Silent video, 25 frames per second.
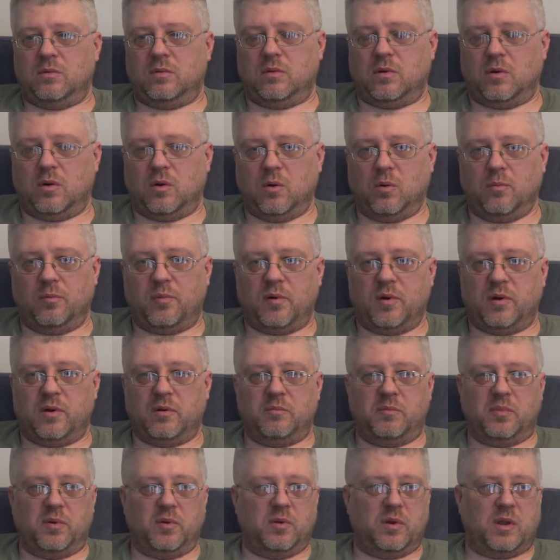The whole point
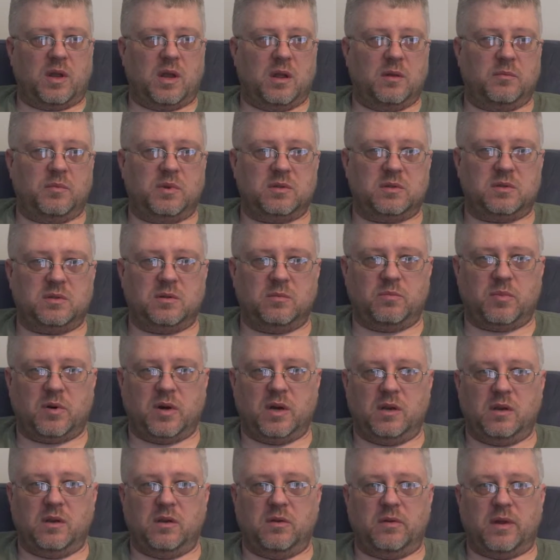of boot camp is to
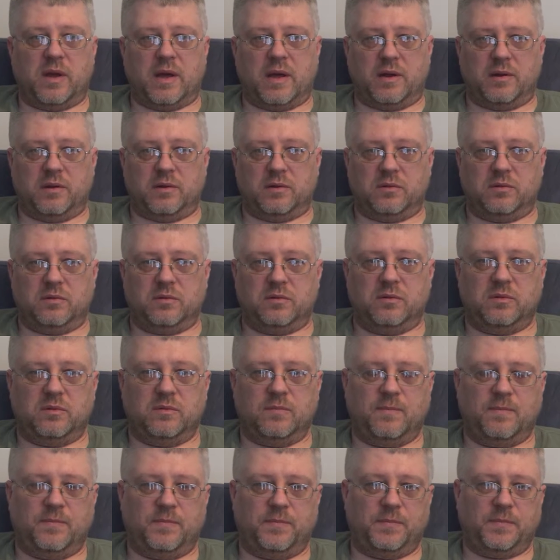break you down
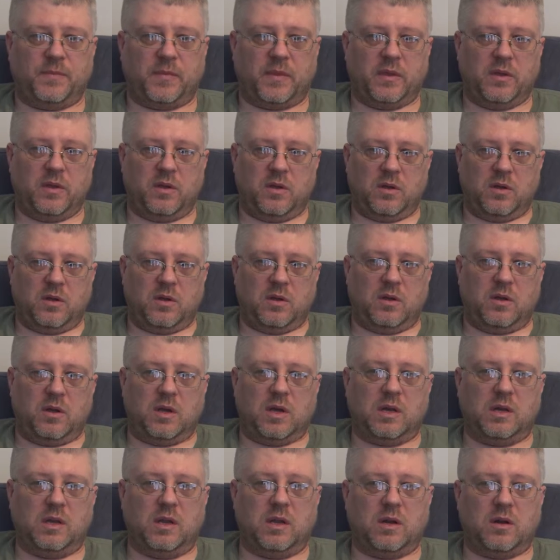
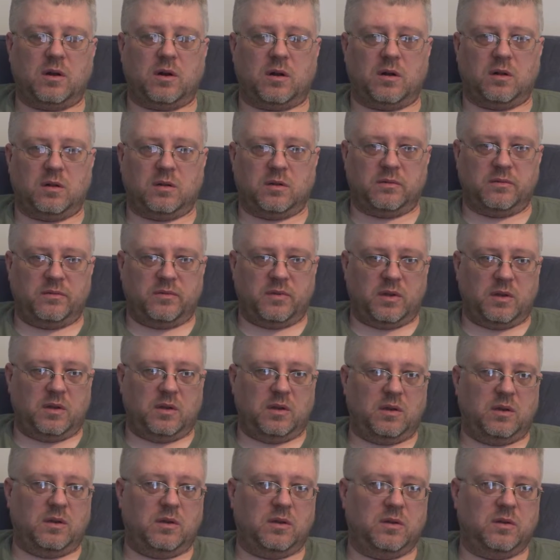and get all of
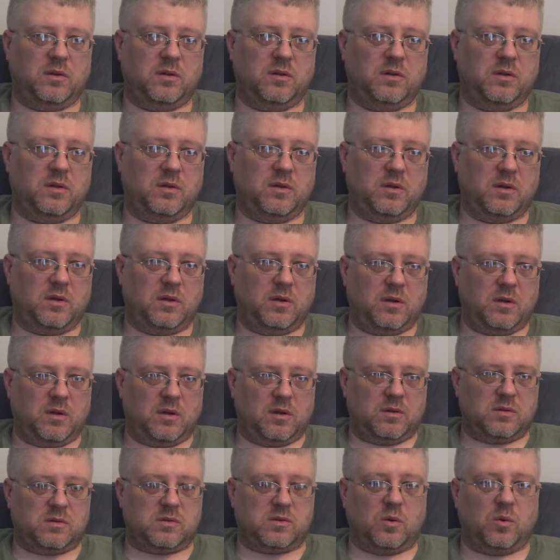the
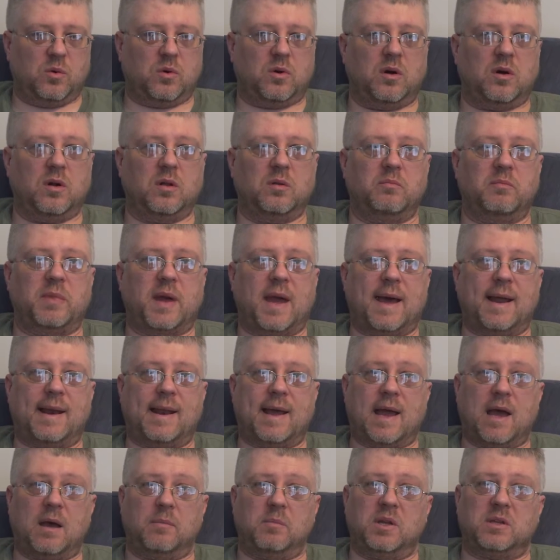so-called bad
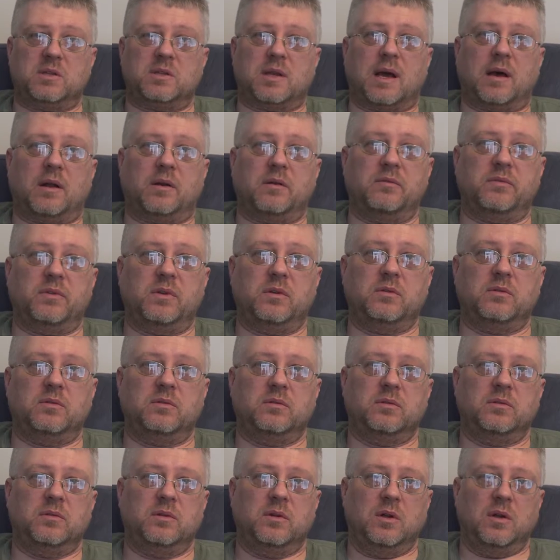habits out of you,
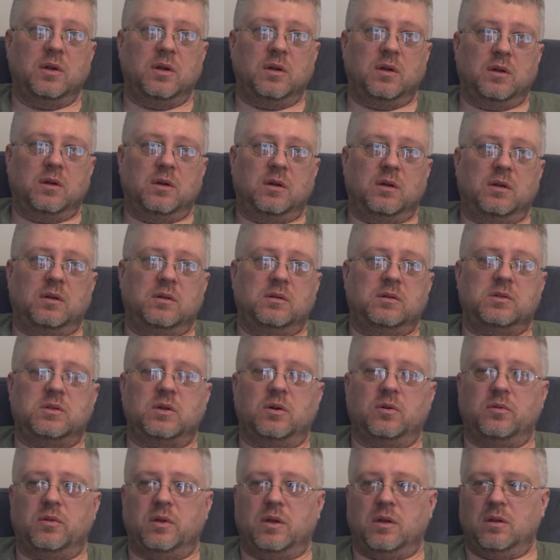
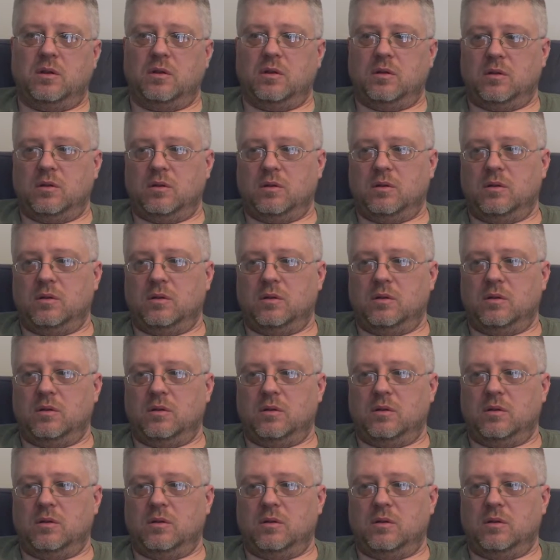so that